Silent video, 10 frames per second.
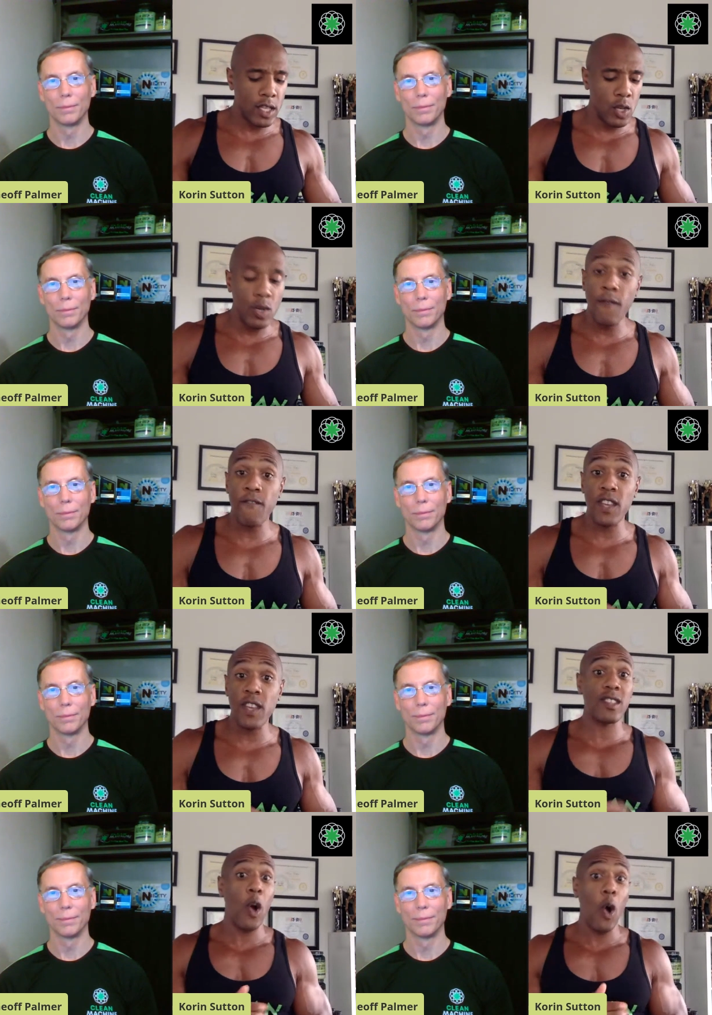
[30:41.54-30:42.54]
Speaker 1: to convince
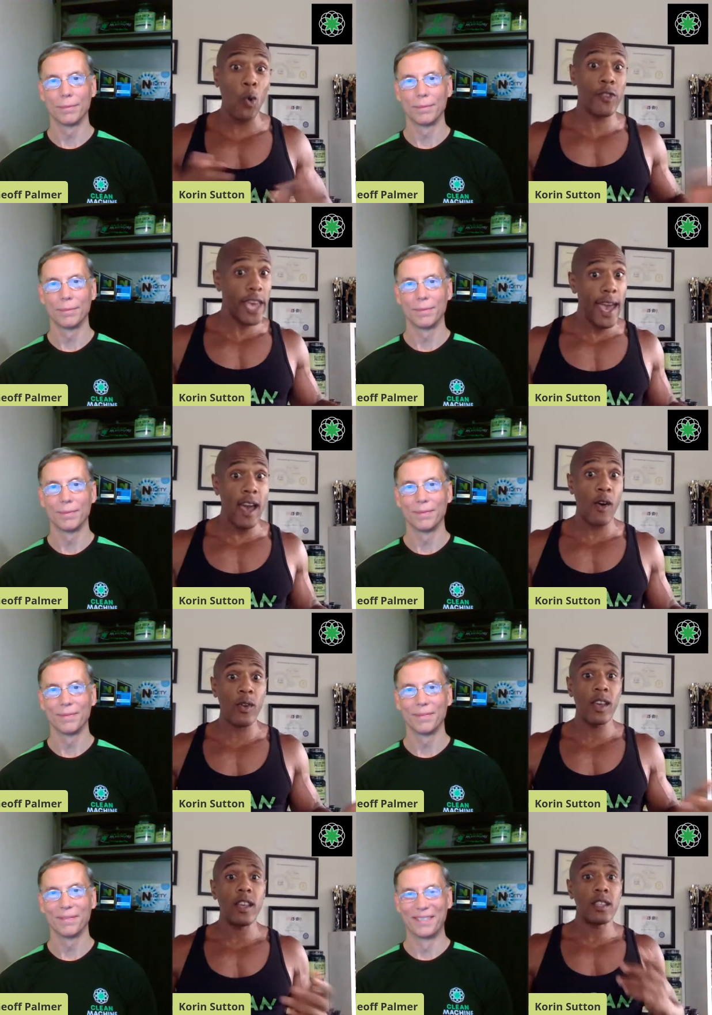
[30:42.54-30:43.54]
the whole town
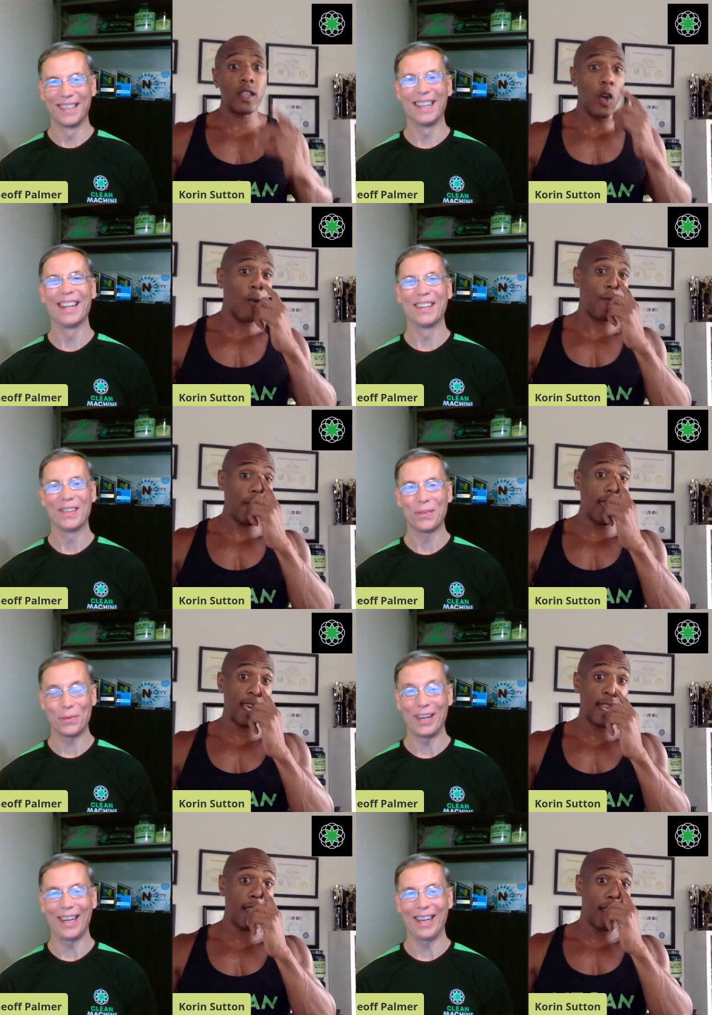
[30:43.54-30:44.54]
to go vegan.
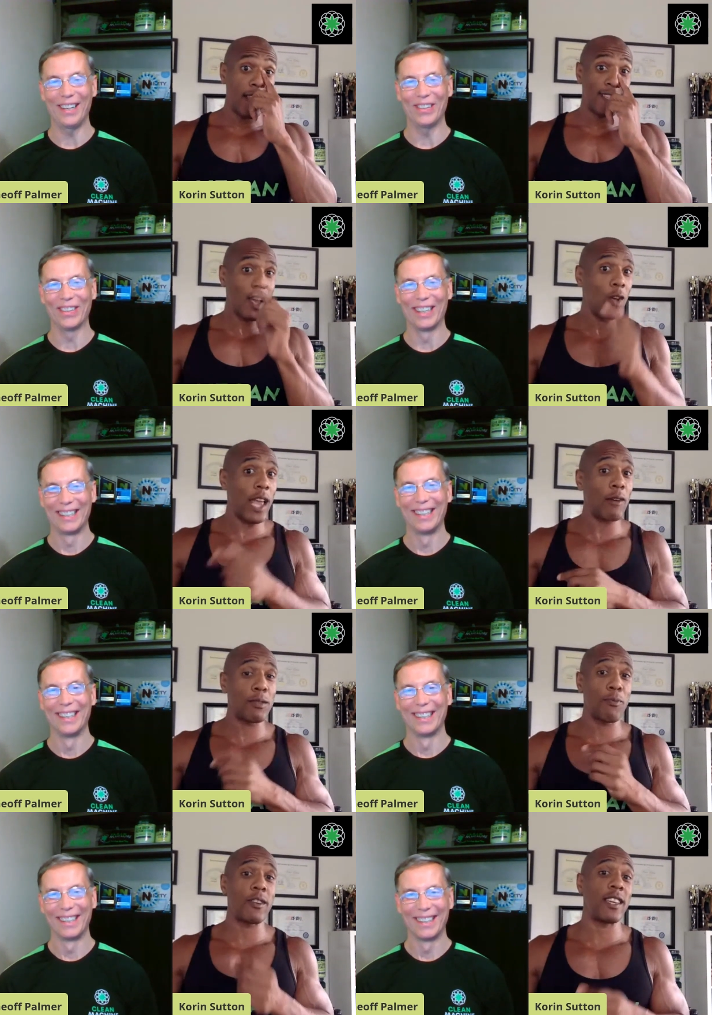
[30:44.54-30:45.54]
Wow. So
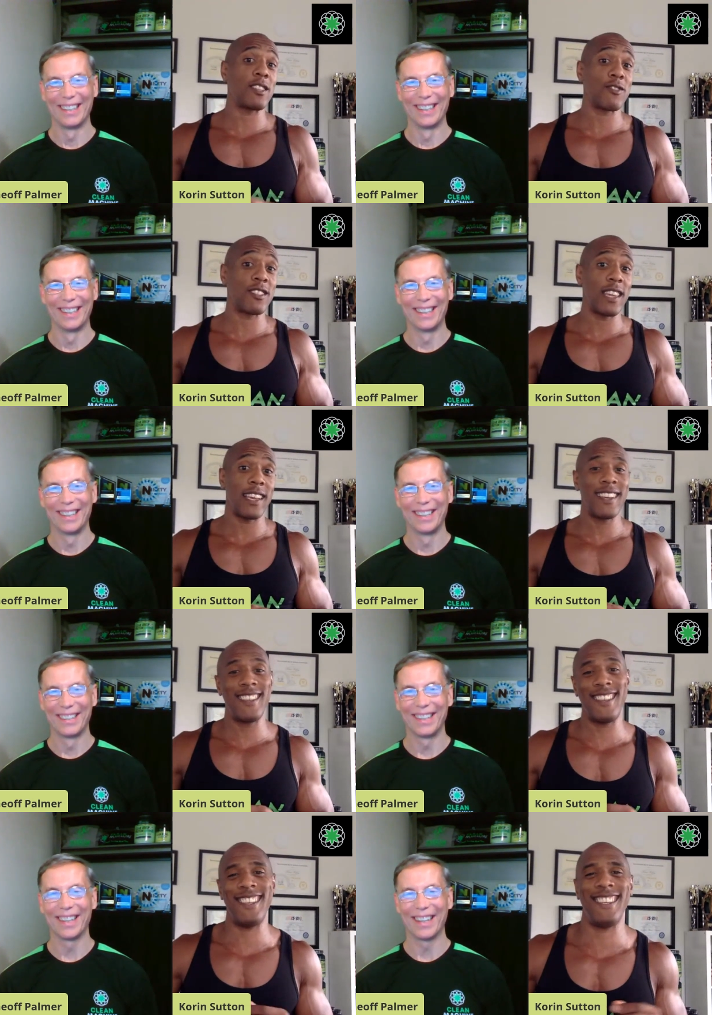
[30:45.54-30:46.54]
pretty interesting.
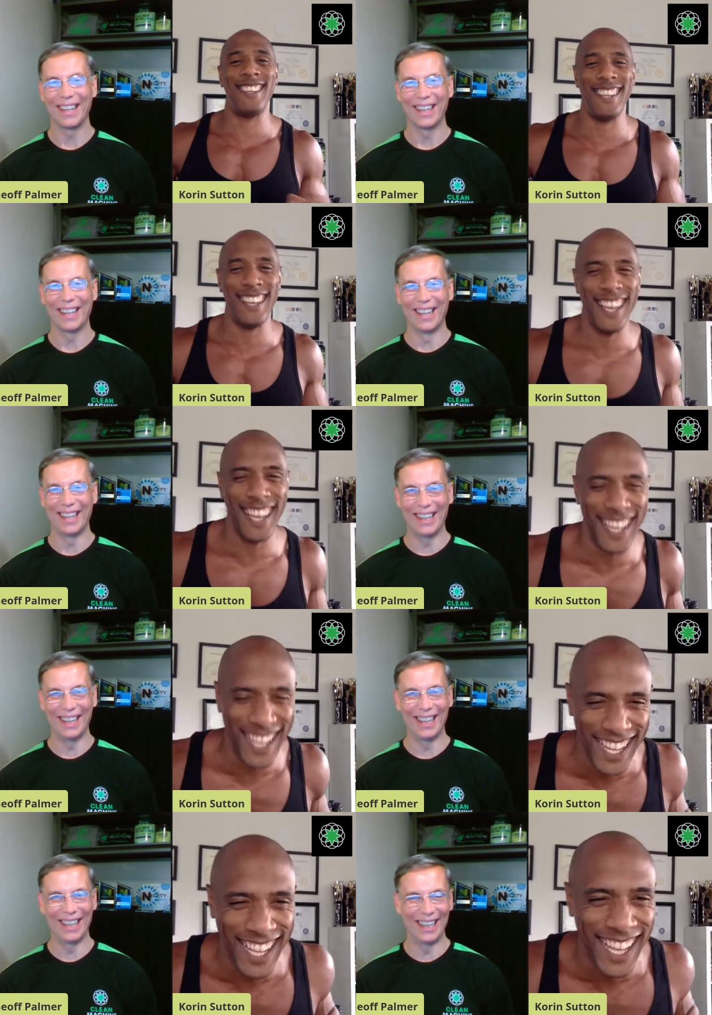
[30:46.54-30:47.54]

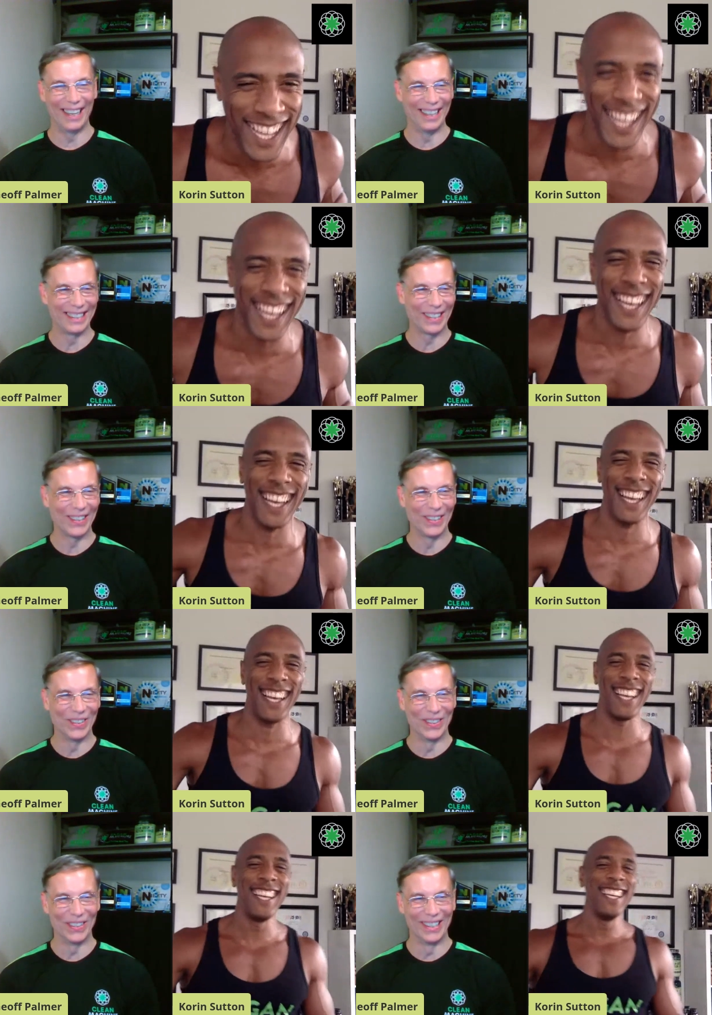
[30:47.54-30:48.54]
Speaker 2: That's
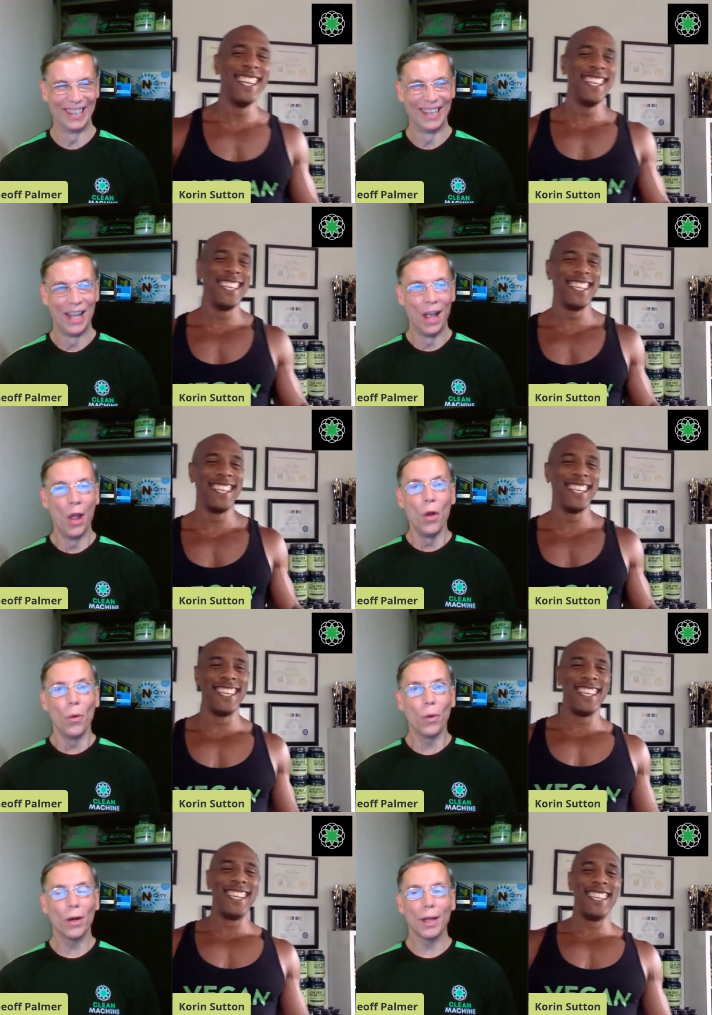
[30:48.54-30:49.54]
cool.
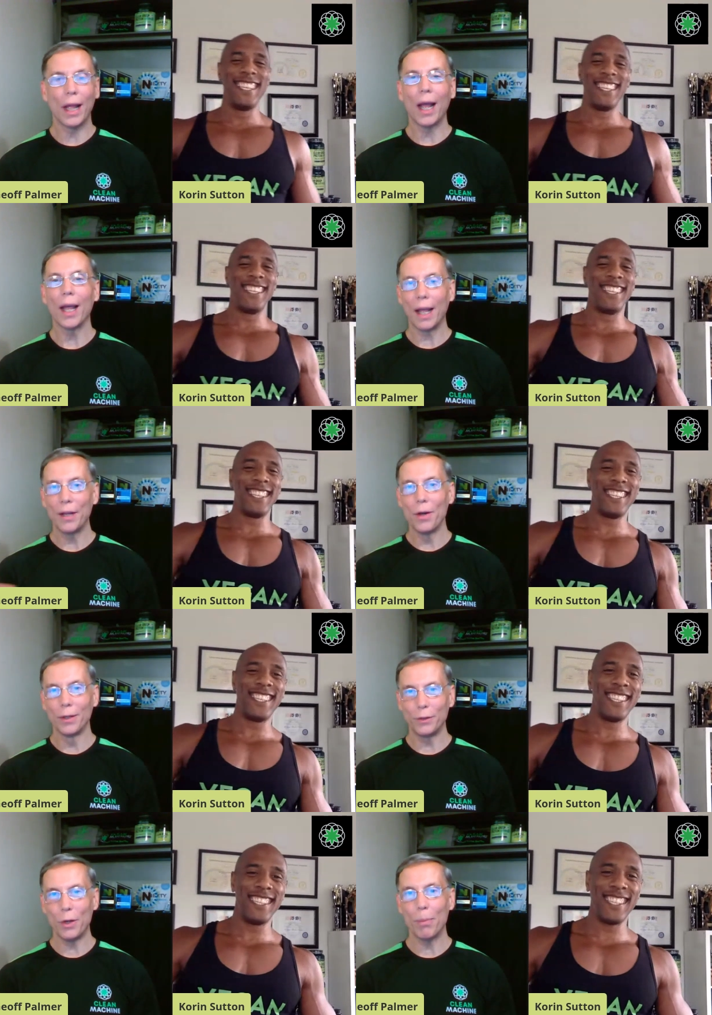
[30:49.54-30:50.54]
Well, uh, I know
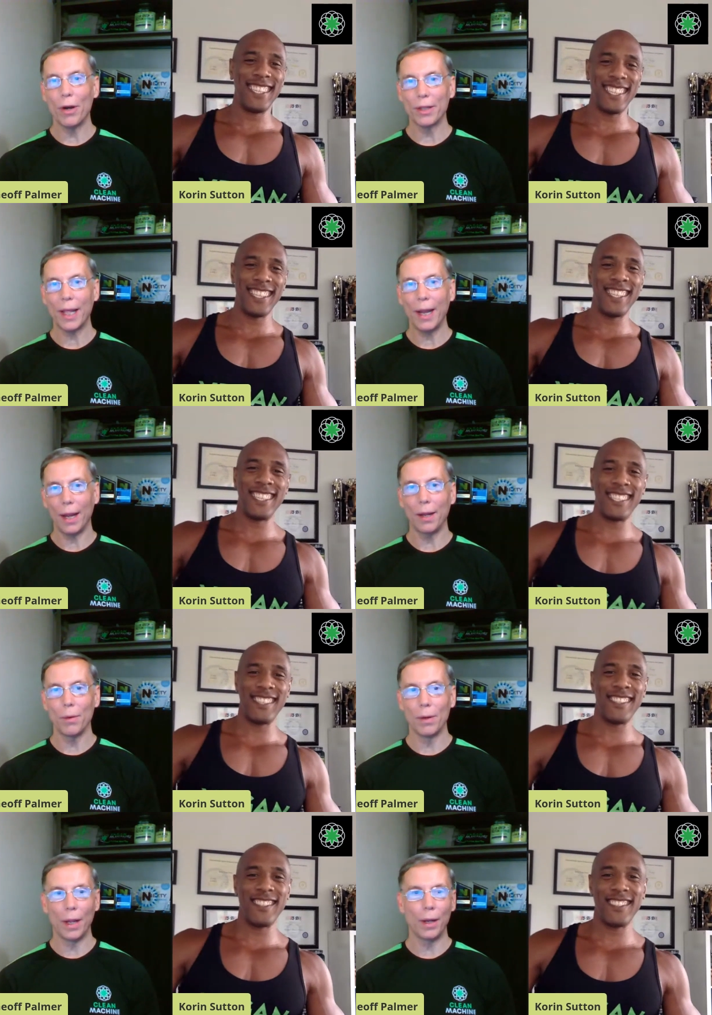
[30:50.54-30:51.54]
it's your birthday,
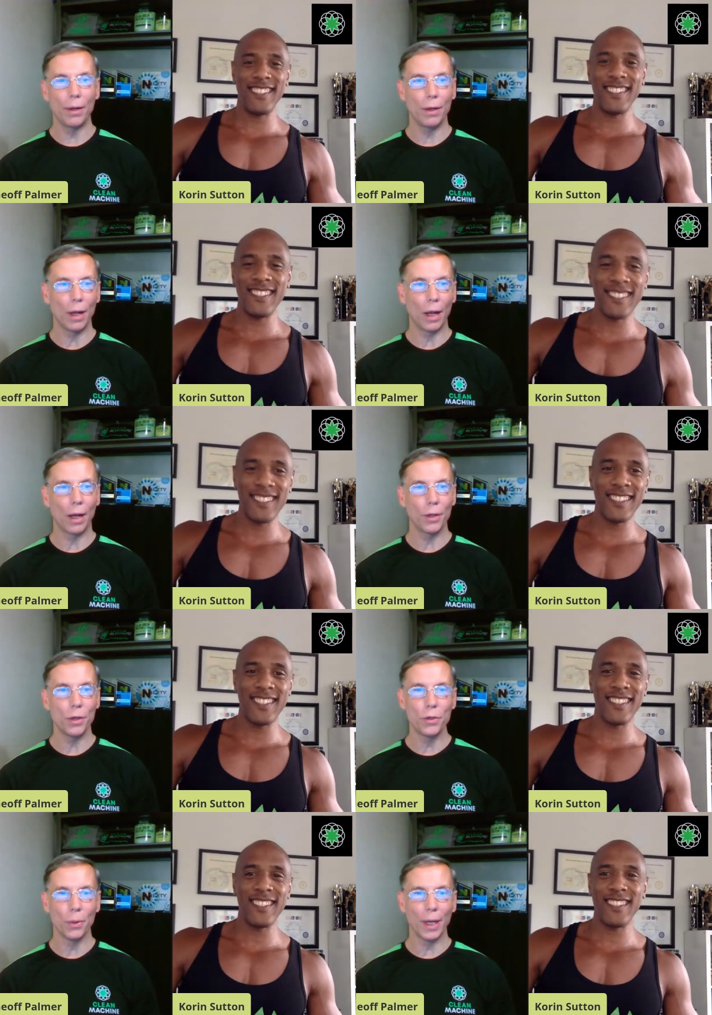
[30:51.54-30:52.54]
and and uh,
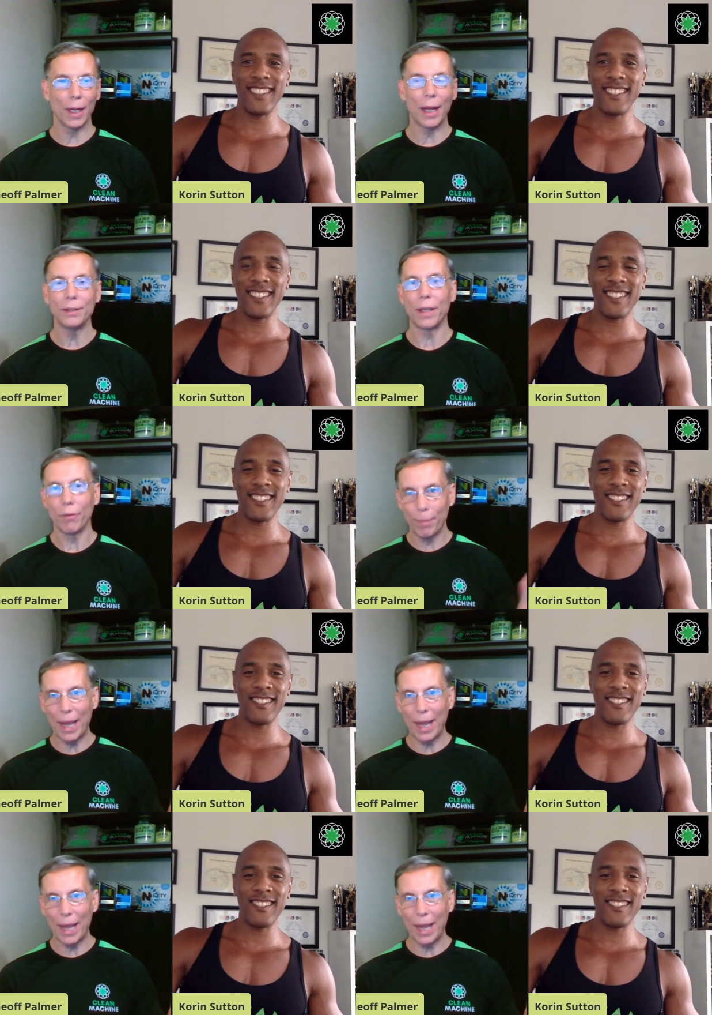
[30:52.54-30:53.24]
you're doing a nice give